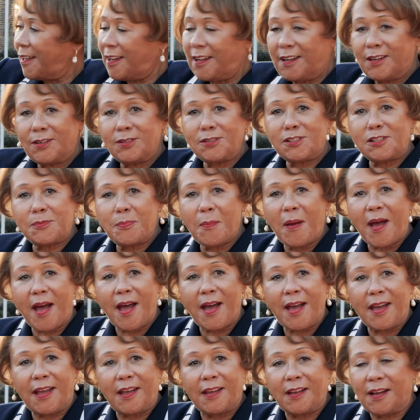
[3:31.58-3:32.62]
"Here's
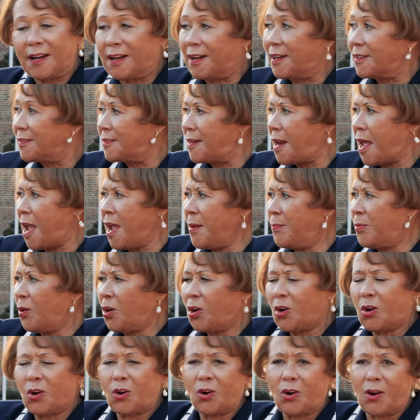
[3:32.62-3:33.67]
my
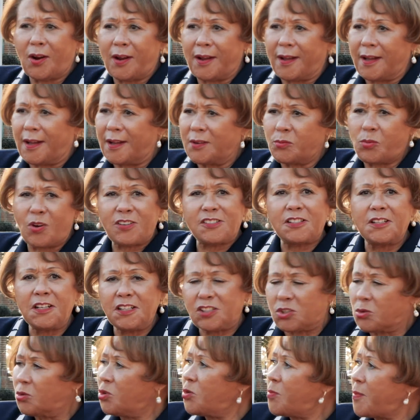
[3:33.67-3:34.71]
neighbor," wasn't
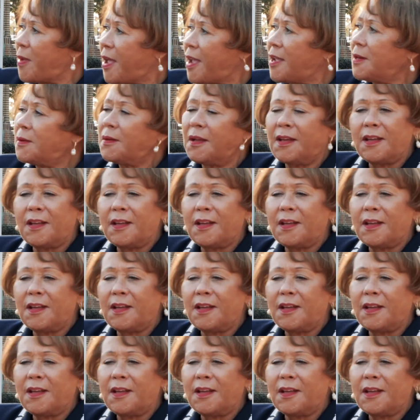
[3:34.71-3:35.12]
his roommate,